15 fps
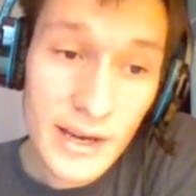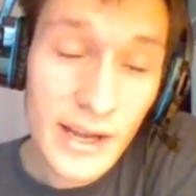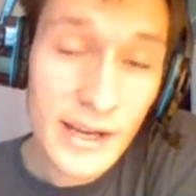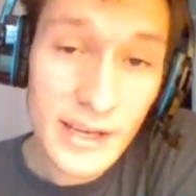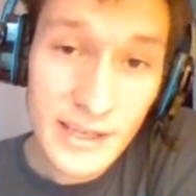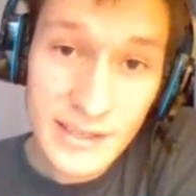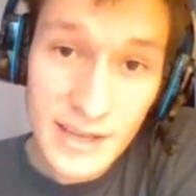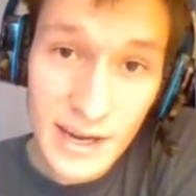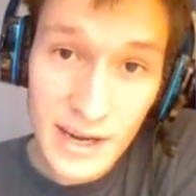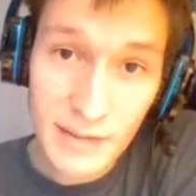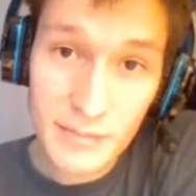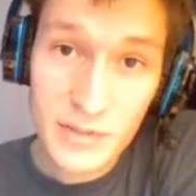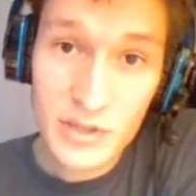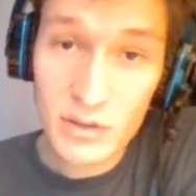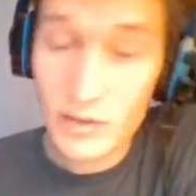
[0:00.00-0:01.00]
any time,
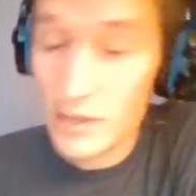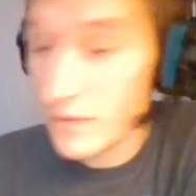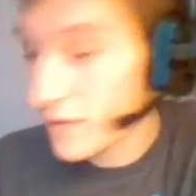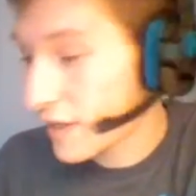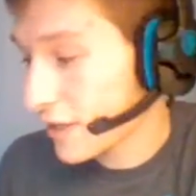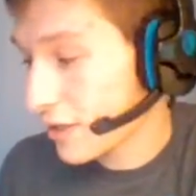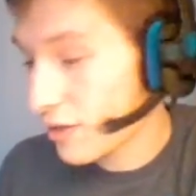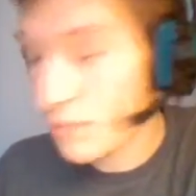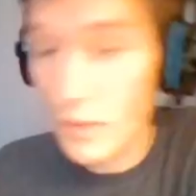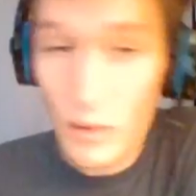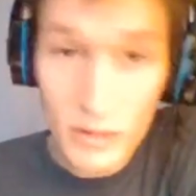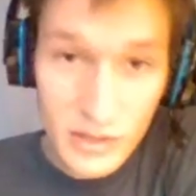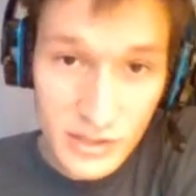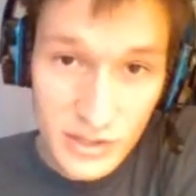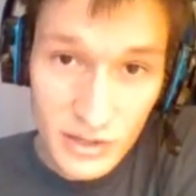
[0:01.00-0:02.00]
so even on your
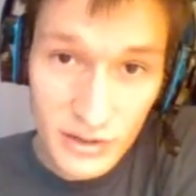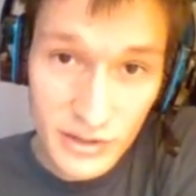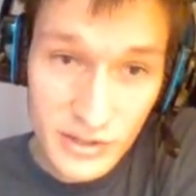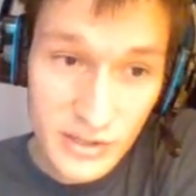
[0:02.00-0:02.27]
opponent's turns.